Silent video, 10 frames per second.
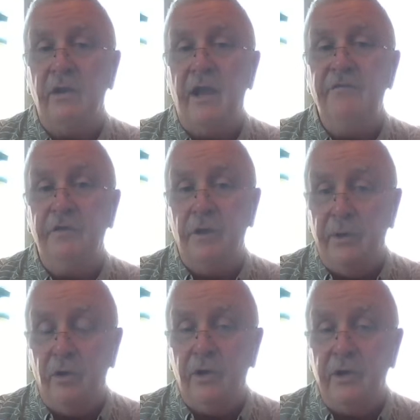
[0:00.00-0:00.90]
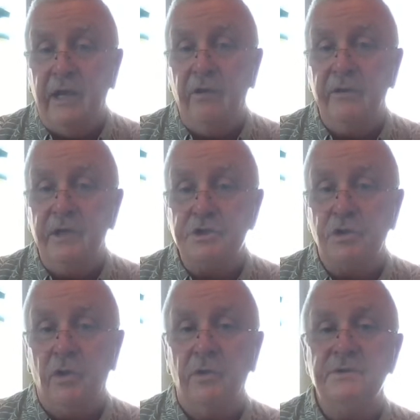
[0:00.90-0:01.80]
Life and American Heritage
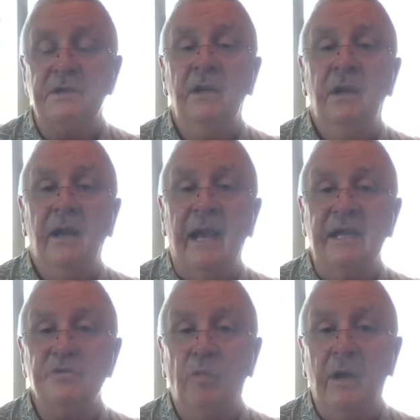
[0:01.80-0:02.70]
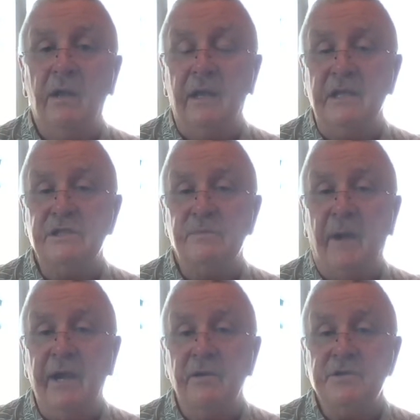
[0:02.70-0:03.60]
Girls, as well as
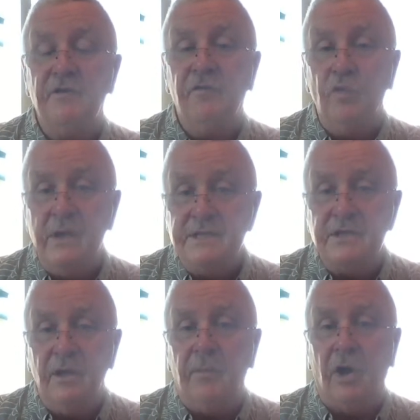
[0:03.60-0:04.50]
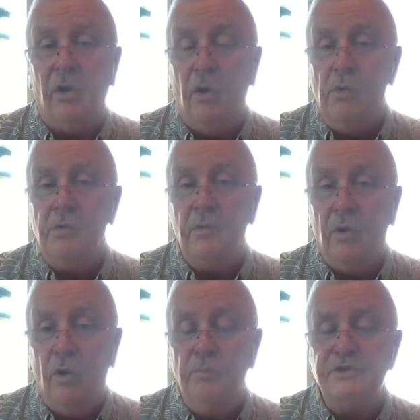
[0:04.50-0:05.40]
Spires of Wisdom, our home
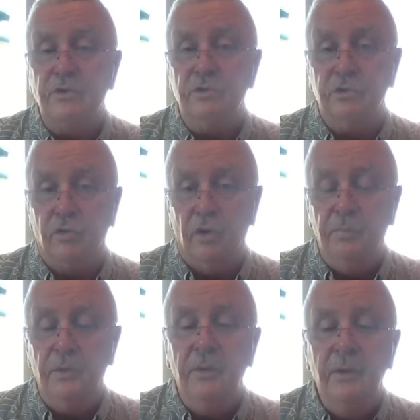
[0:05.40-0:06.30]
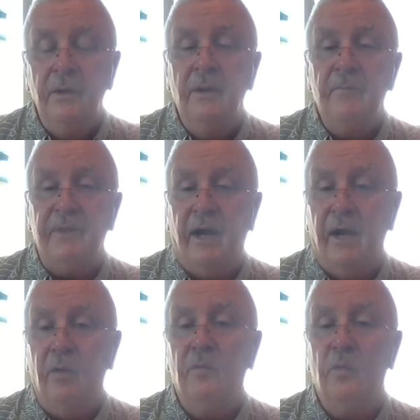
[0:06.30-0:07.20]
homeschool group.
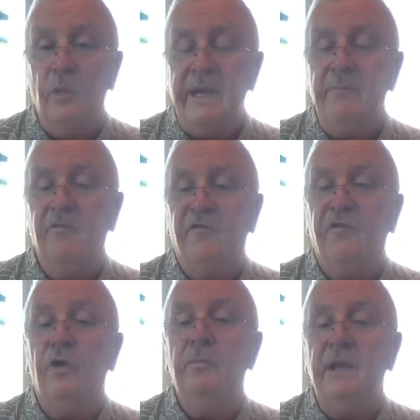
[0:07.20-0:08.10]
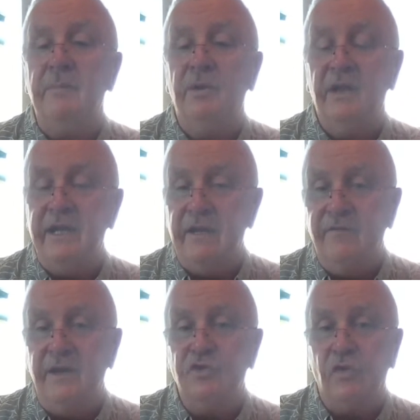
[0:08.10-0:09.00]
Uh, we firmly believe
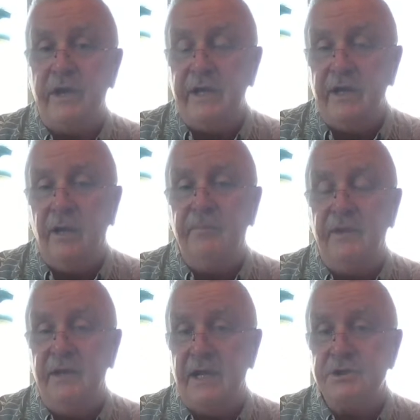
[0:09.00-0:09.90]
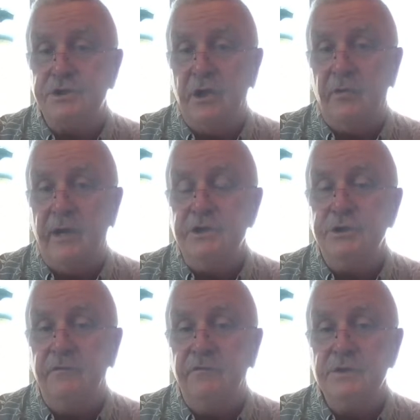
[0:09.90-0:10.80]
in training up the next
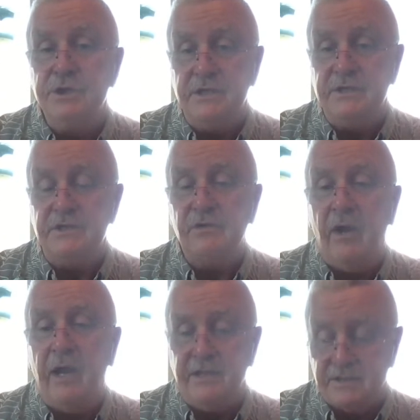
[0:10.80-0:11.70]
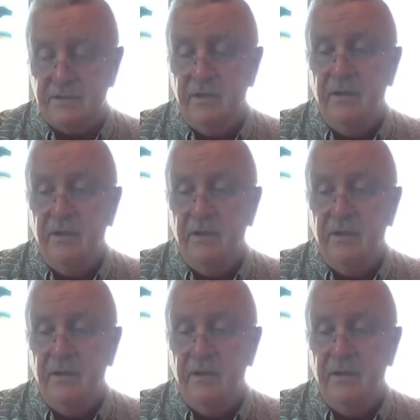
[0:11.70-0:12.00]
generation for Jesus Christ.